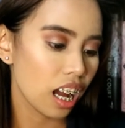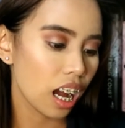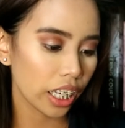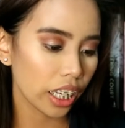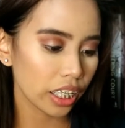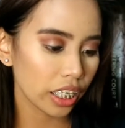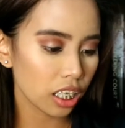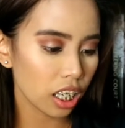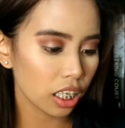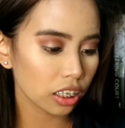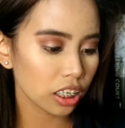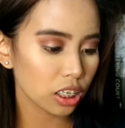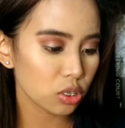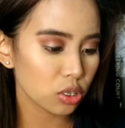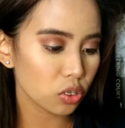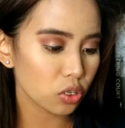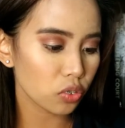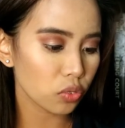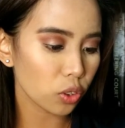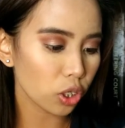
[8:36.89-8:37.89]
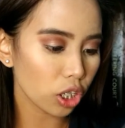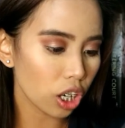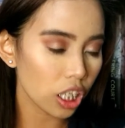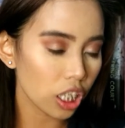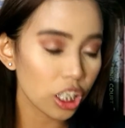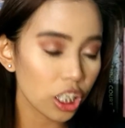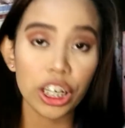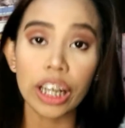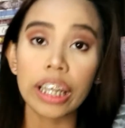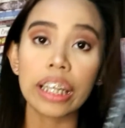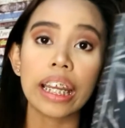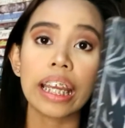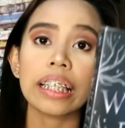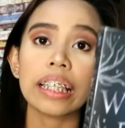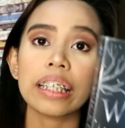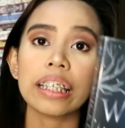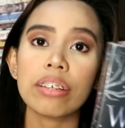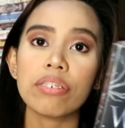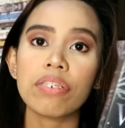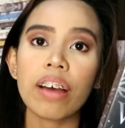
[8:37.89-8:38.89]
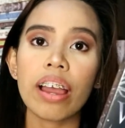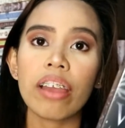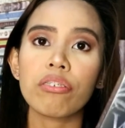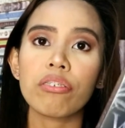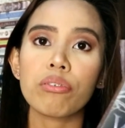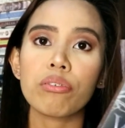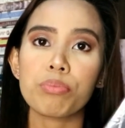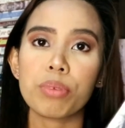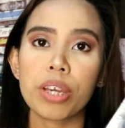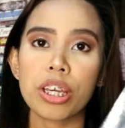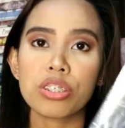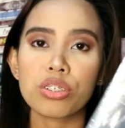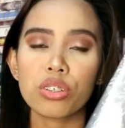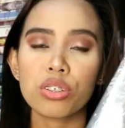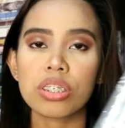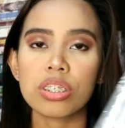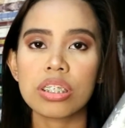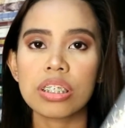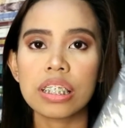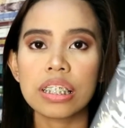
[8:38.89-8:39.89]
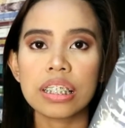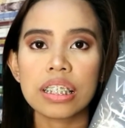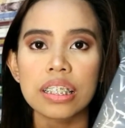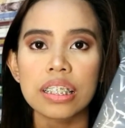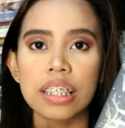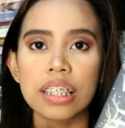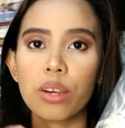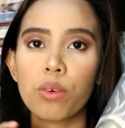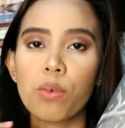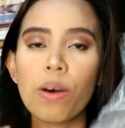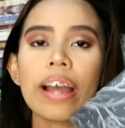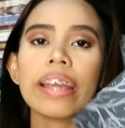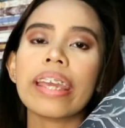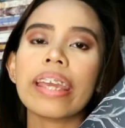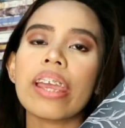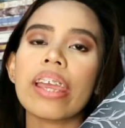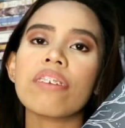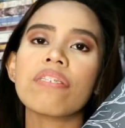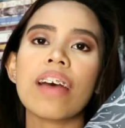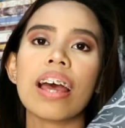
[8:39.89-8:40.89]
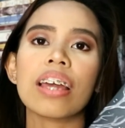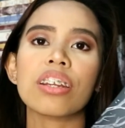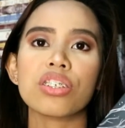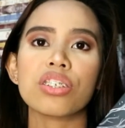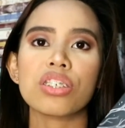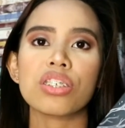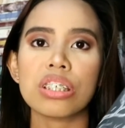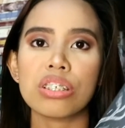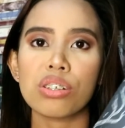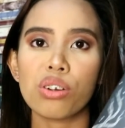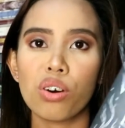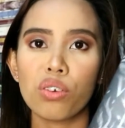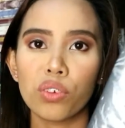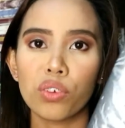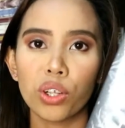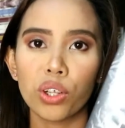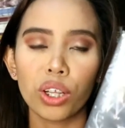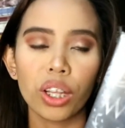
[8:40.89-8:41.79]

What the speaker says: I got this for 495 pesos. This is a YA fantasy novel.